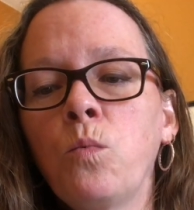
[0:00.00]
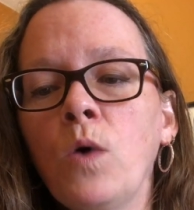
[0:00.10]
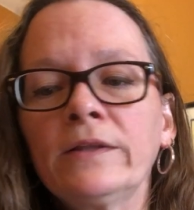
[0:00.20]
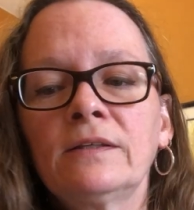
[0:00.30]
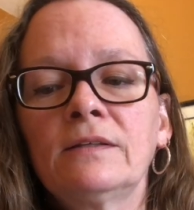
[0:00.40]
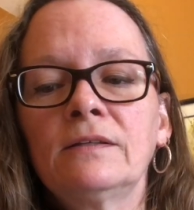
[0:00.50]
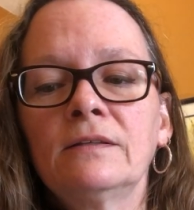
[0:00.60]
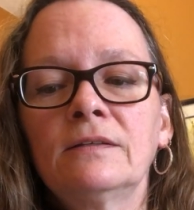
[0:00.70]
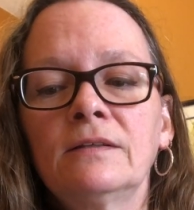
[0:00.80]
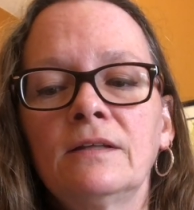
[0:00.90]
What
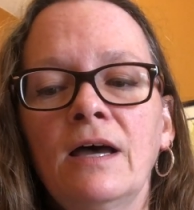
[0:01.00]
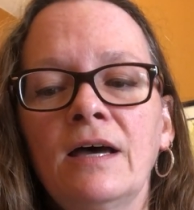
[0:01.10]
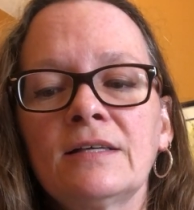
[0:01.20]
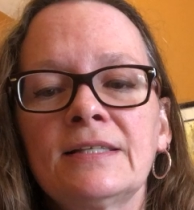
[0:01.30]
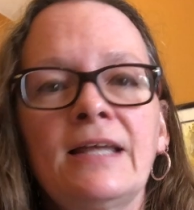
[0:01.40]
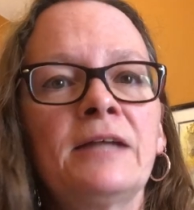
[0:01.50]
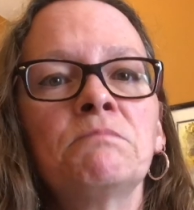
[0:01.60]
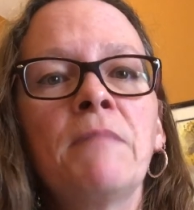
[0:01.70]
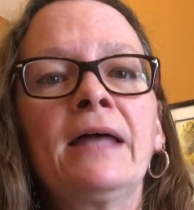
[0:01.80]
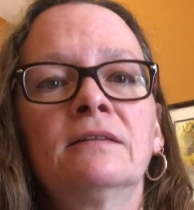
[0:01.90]
has that
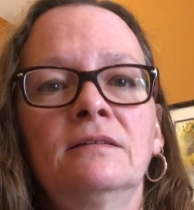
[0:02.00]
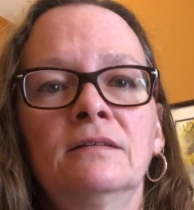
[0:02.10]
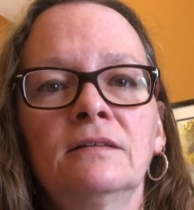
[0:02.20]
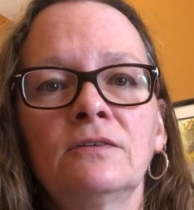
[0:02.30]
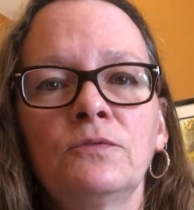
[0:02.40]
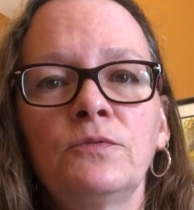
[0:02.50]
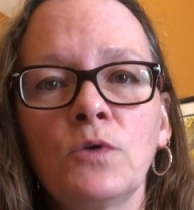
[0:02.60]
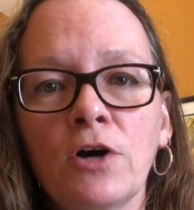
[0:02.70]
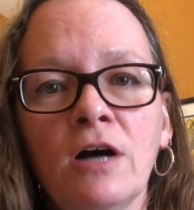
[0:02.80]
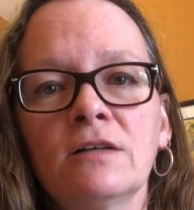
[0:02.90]
meant
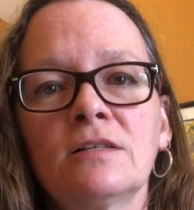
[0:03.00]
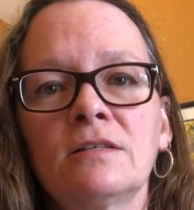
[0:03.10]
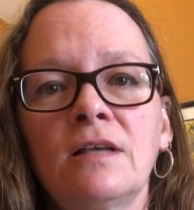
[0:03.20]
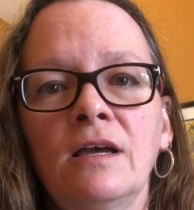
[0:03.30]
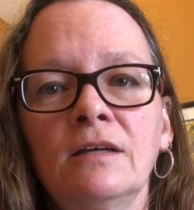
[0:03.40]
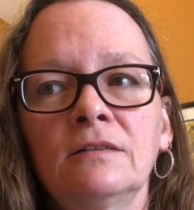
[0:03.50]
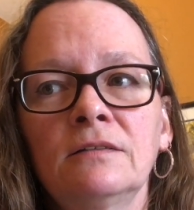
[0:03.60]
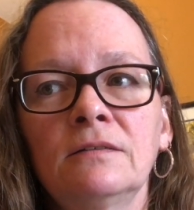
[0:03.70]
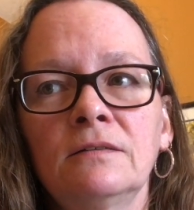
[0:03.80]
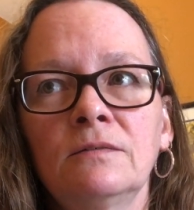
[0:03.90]
for us,
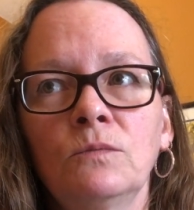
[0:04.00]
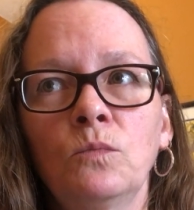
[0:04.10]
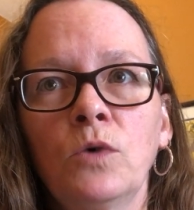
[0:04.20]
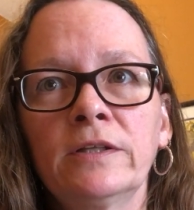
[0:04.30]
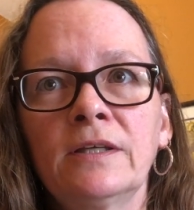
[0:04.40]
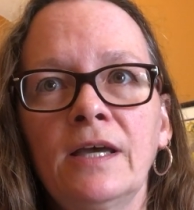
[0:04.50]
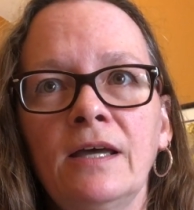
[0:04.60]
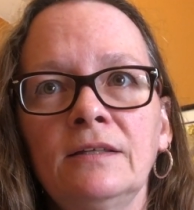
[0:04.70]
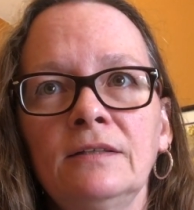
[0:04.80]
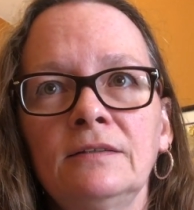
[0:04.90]
and what
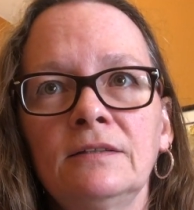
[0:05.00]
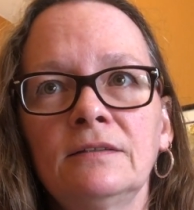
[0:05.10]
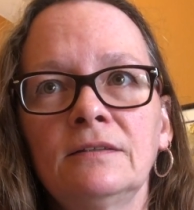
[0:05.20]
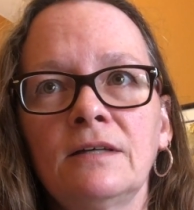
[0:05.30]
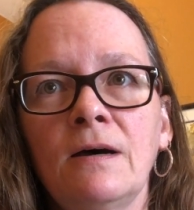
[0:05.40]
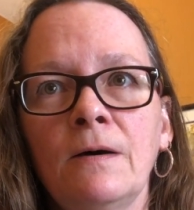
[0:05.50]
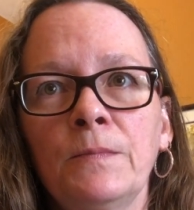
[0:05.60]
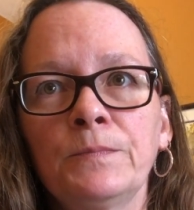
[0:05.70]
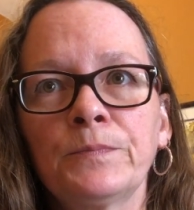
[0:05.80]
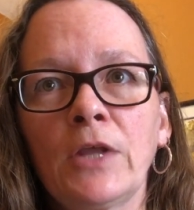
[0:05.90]
can it
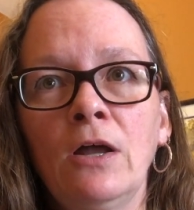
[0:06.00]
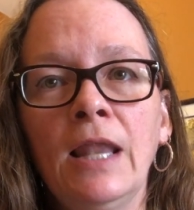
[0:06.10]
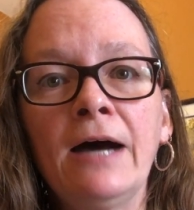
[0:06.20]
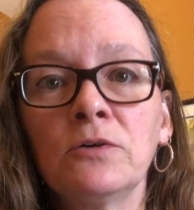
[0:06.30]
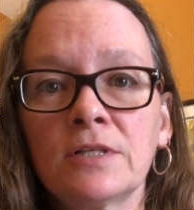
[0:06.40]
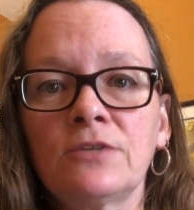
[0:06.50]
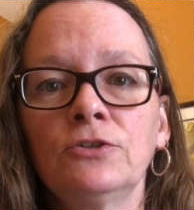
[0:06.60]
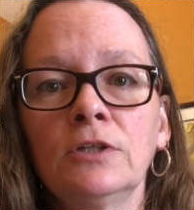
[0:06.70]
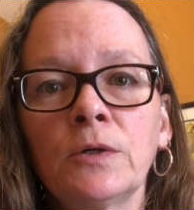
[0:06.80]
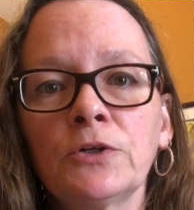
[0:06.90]
allow us to
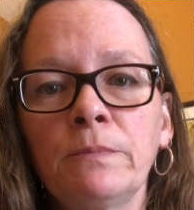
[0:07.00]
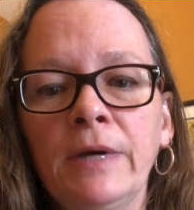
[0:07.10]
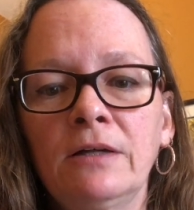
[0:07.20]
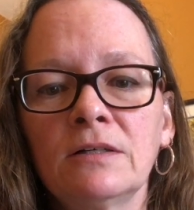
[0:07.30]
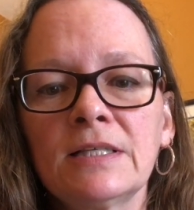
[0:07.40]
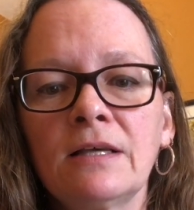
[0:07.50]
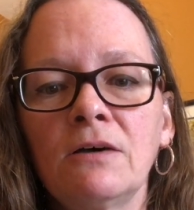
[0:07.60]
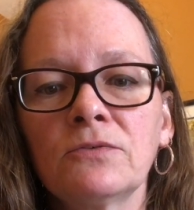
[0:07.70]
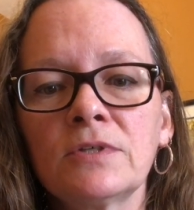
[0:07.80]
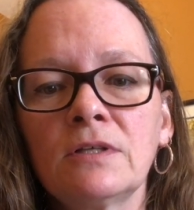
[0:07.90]
learn about
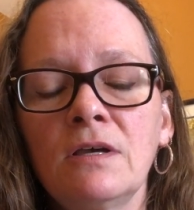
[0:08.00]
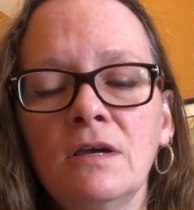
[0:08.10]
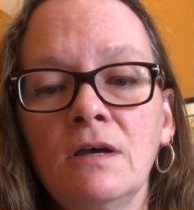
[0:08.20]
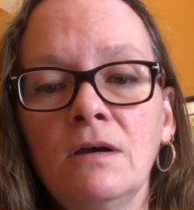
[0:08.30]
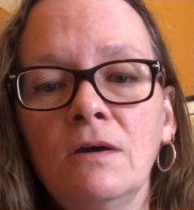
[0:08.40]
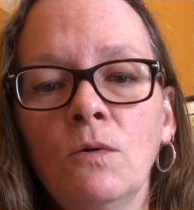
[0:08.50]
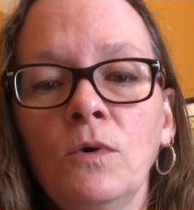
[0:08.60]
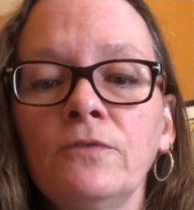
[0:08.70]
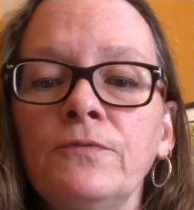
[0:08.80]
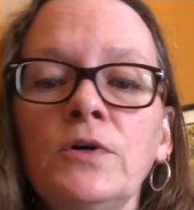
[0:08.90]
ourselves?
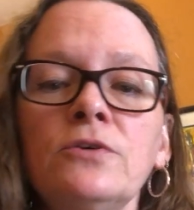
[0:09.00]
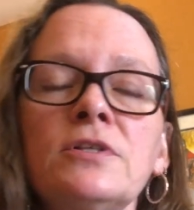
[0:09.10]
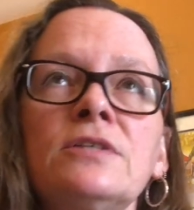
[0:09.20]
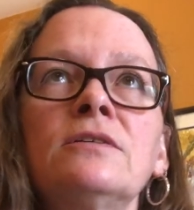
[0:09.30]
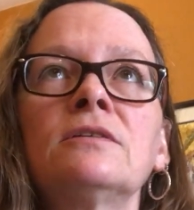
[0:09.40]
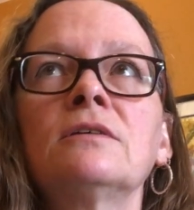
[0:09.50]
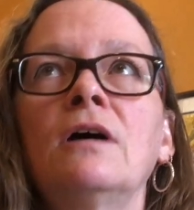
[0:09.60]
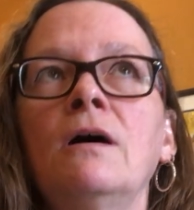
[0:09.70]
Well, first,